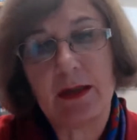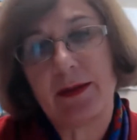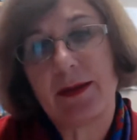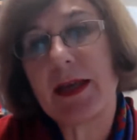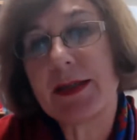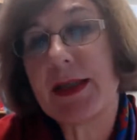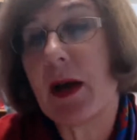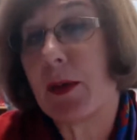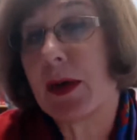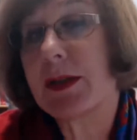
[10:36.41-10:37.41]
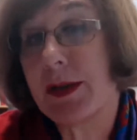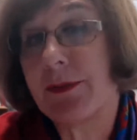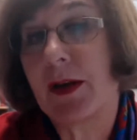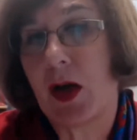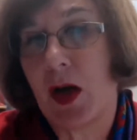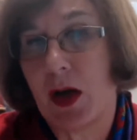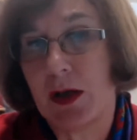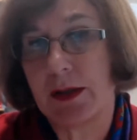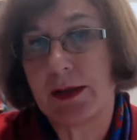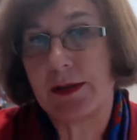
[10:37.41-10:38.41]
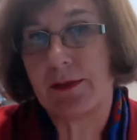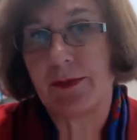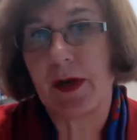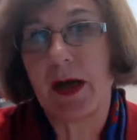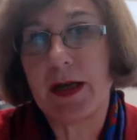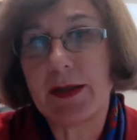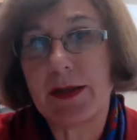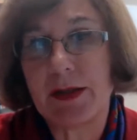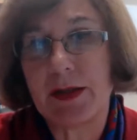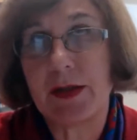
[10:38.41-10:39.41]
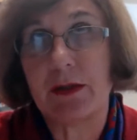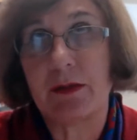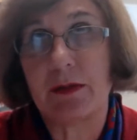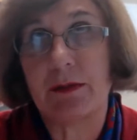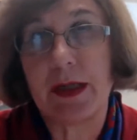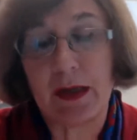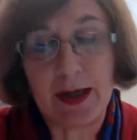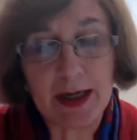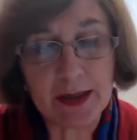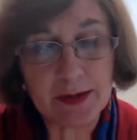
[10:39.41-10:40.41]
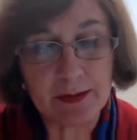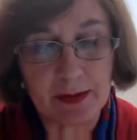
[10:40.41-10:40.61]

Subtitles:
things that were difficult for us to get our hands